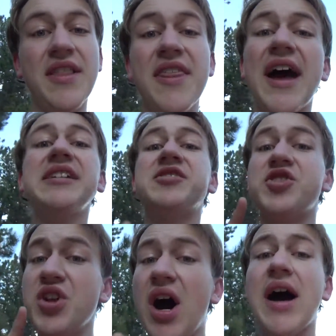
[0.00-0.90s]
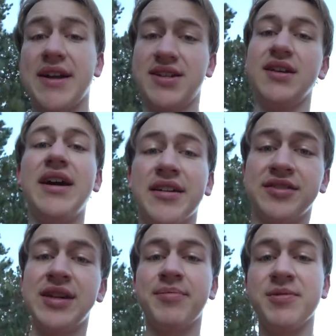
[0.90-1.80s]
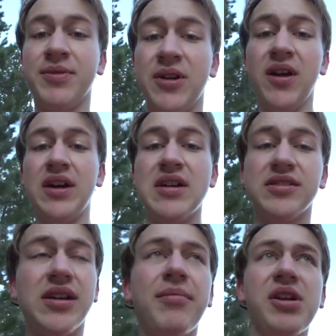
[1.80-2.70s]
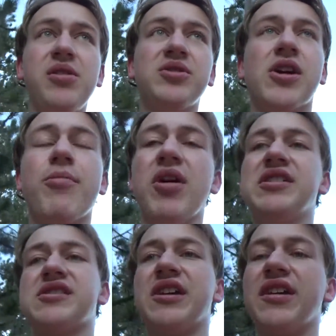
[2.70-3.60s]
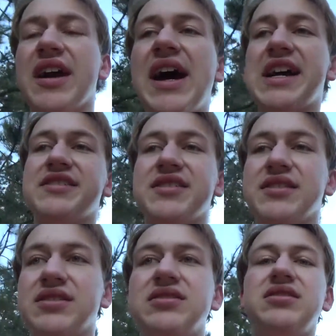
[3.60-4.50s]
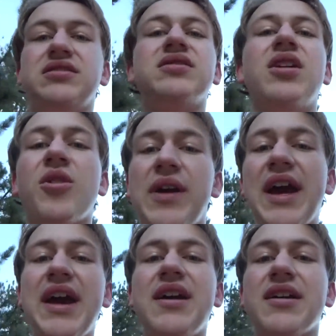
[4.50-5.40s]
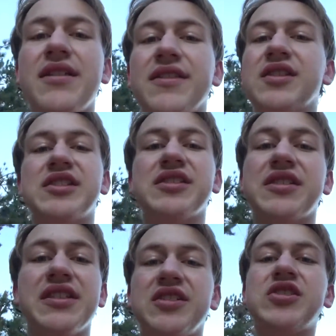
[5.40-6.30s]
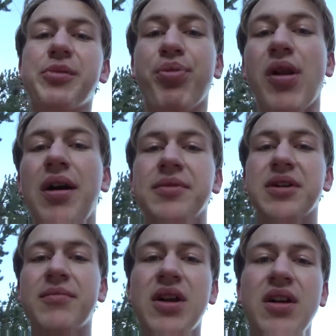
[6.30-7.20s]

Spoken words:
That is not acceptable. Somebody who's our president, guys, okay? This is a problem.